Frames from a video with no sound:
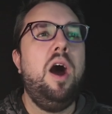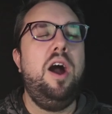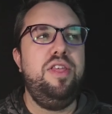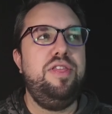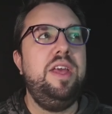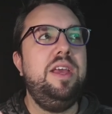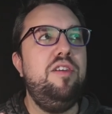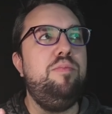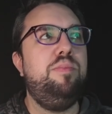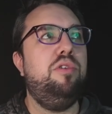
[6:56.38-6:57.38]
I think
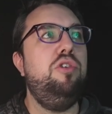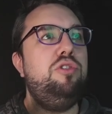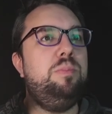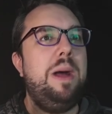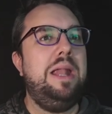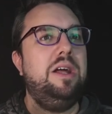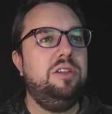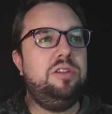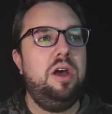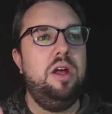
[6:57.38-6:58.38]
if Bruce Banner
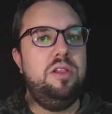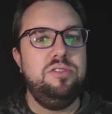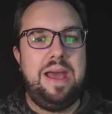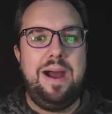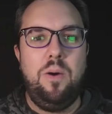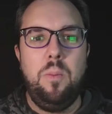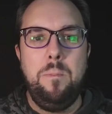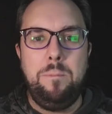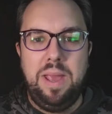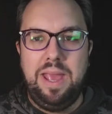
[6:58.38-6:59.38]
turns
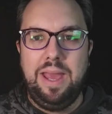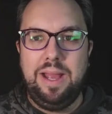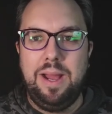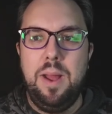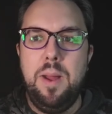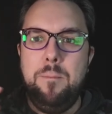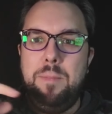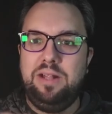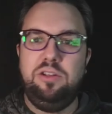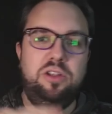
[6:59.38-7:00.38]
out being
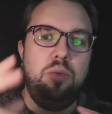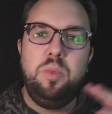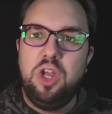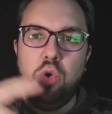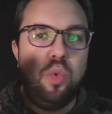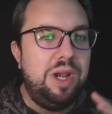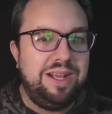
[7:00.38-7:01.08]
better than we all